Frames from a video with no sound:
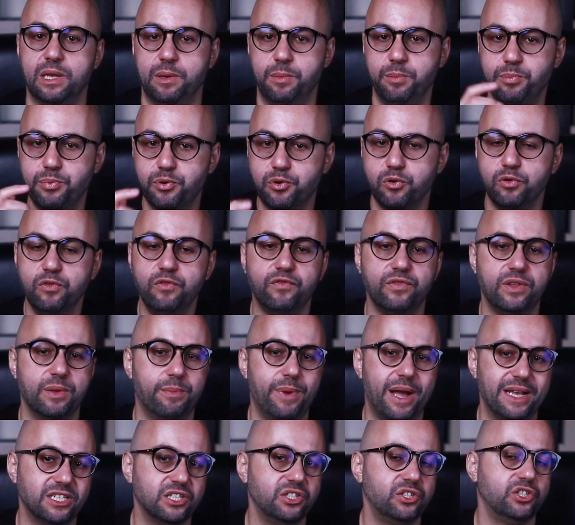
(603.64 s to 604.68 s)
improve the
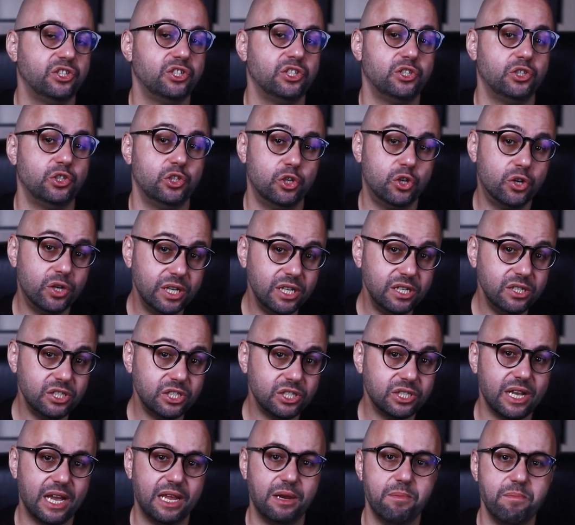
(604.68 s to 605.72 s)
passengers'
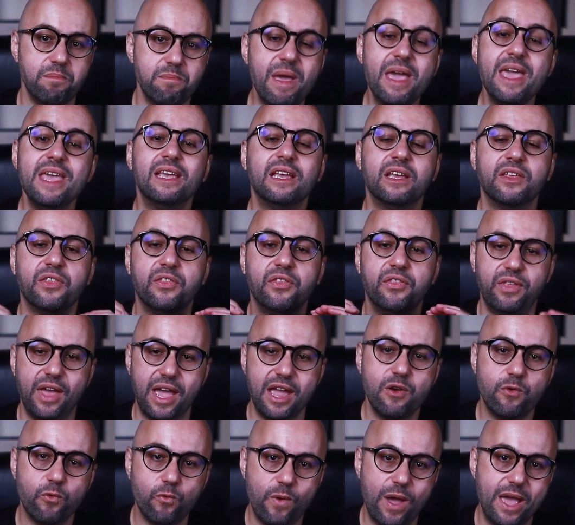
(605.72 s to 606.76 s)
journeys and make
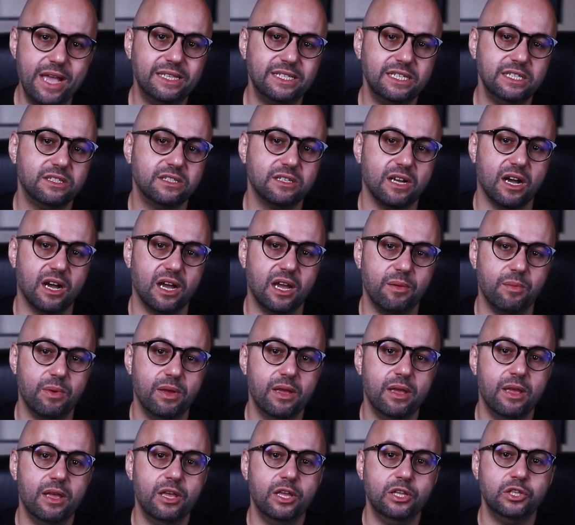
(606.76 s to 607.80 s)
their waiting time
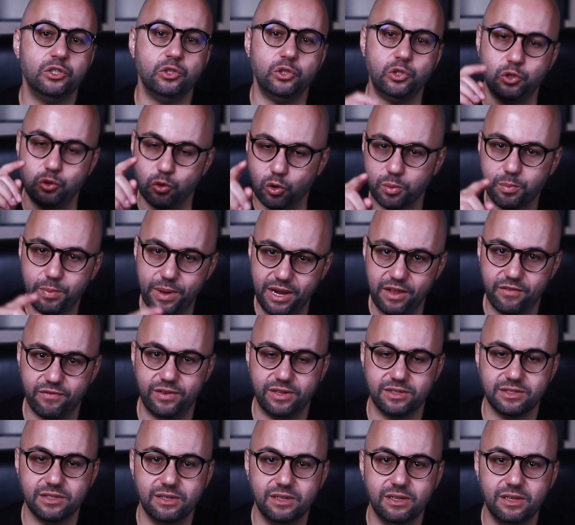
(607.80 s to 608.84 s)
to your
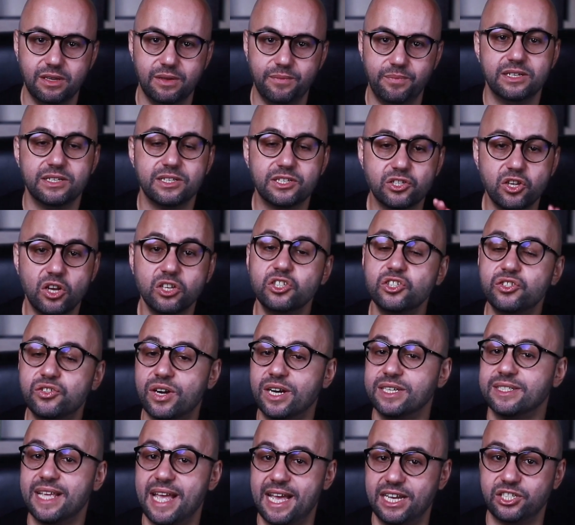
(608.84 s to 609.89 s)
benefit. Such
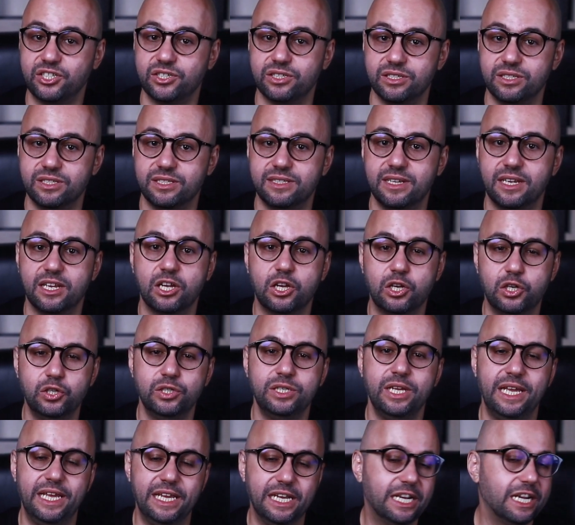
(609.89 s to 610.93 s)
transactions could
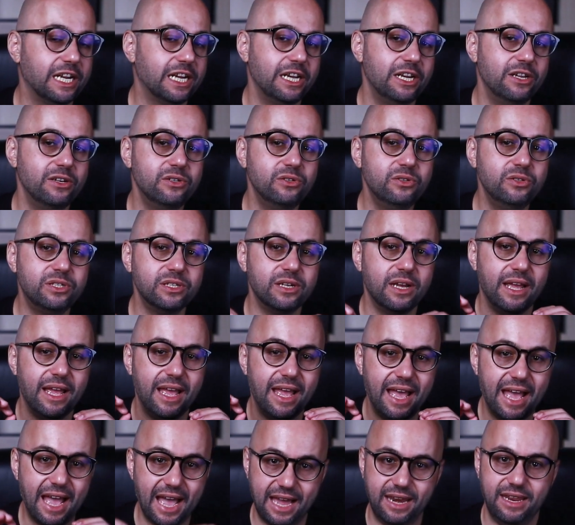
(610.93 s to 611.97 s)
include
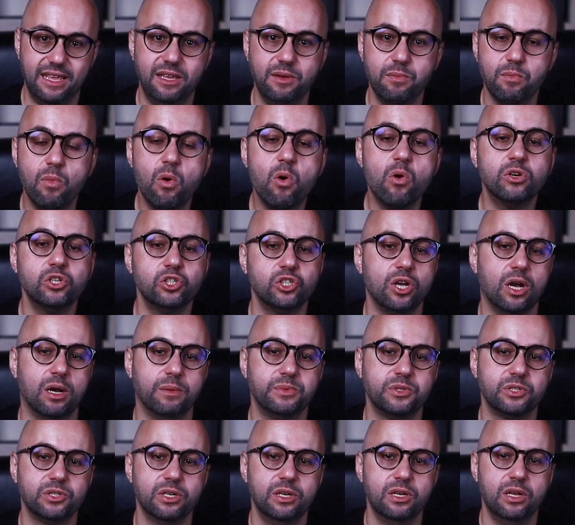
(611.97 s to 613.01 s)
adding more
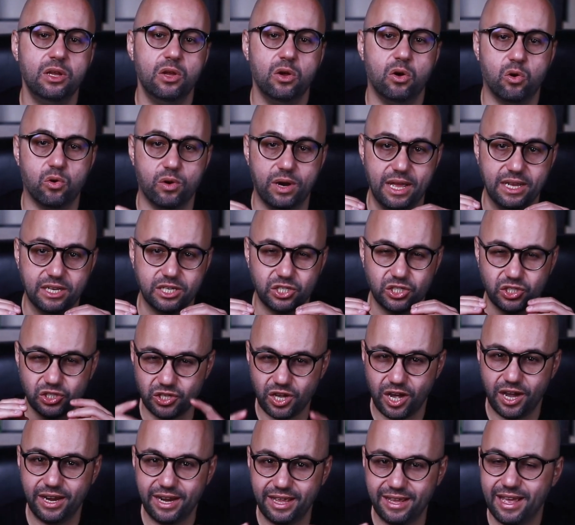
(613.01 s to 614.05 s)
shops or
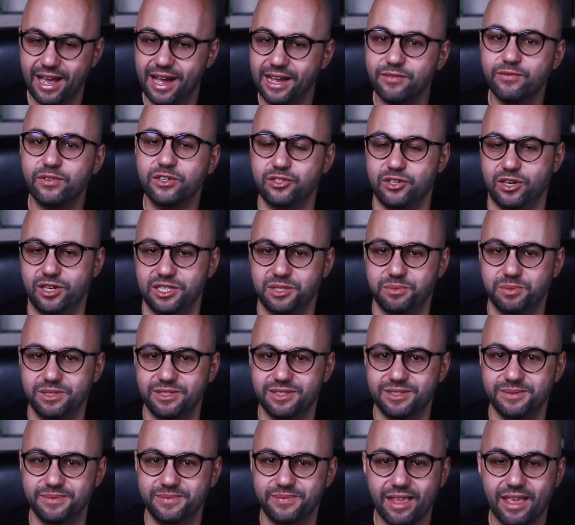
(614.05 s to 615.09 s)
exciting
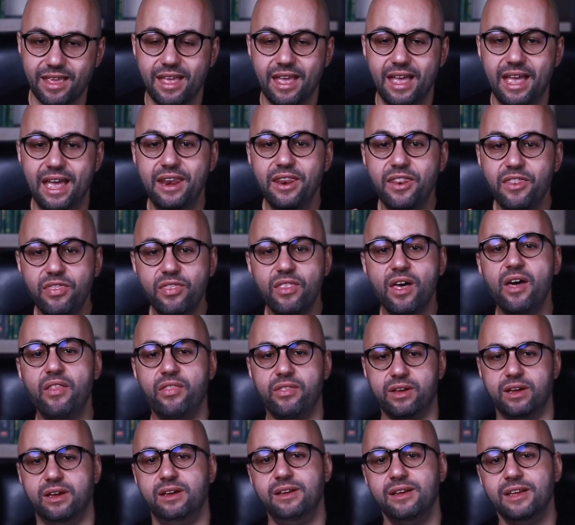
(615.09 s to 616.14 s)
advertisements.
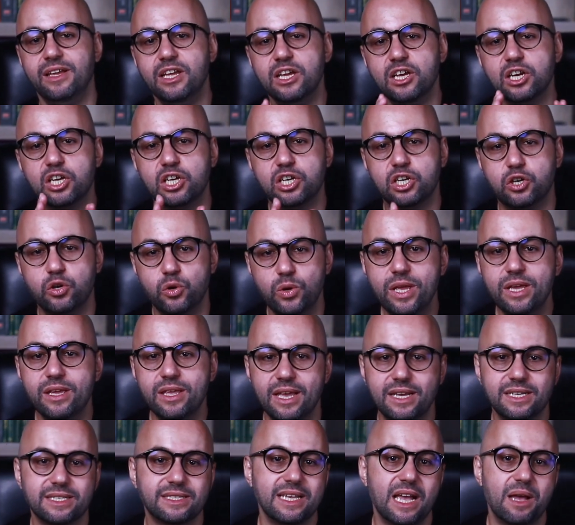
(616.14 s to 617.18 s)
Another quick
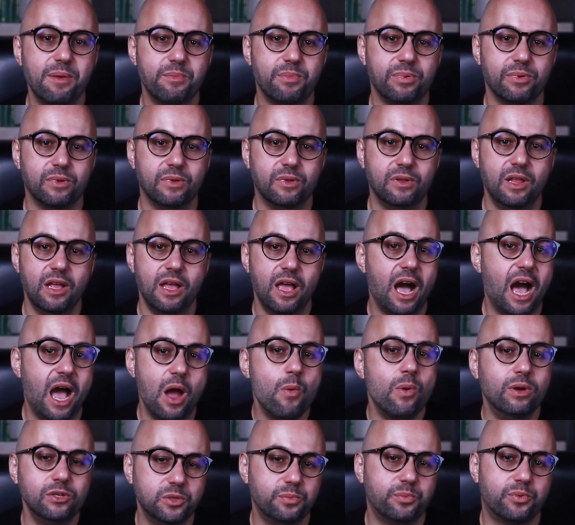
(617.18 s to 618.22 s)
example I
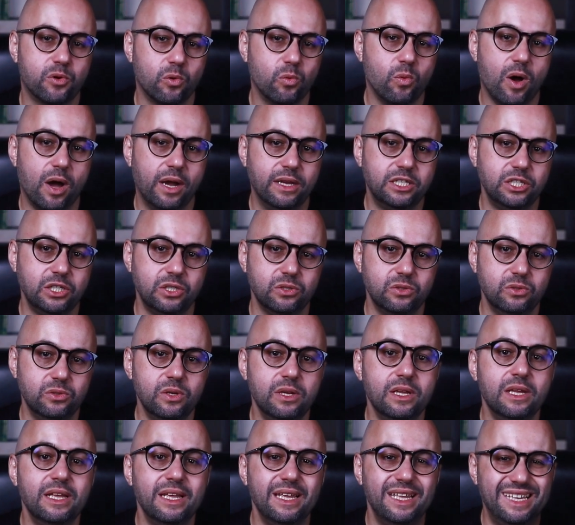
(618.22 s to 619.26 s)
want to provide you
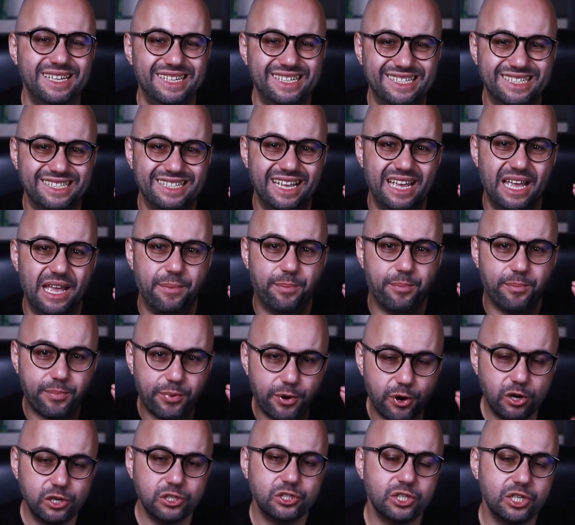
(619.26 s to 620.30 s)
is a
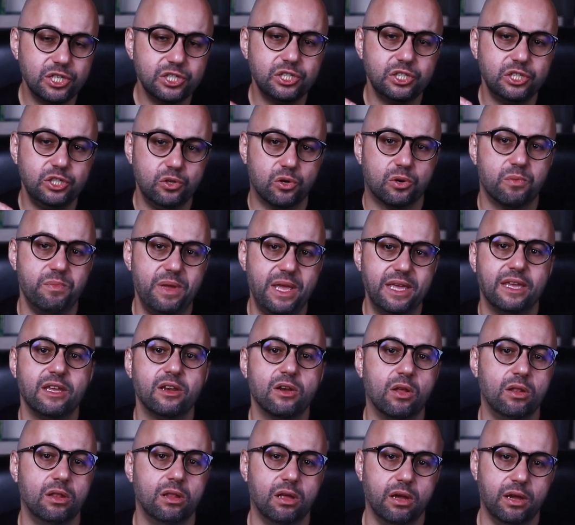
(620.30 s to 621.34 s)
purchase you're making
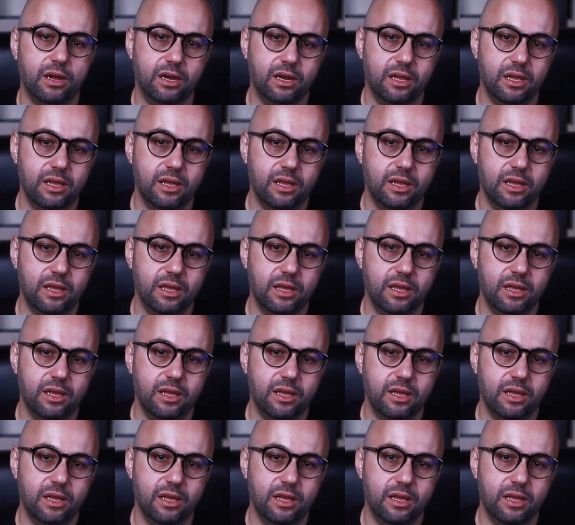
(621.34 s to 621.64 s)
online.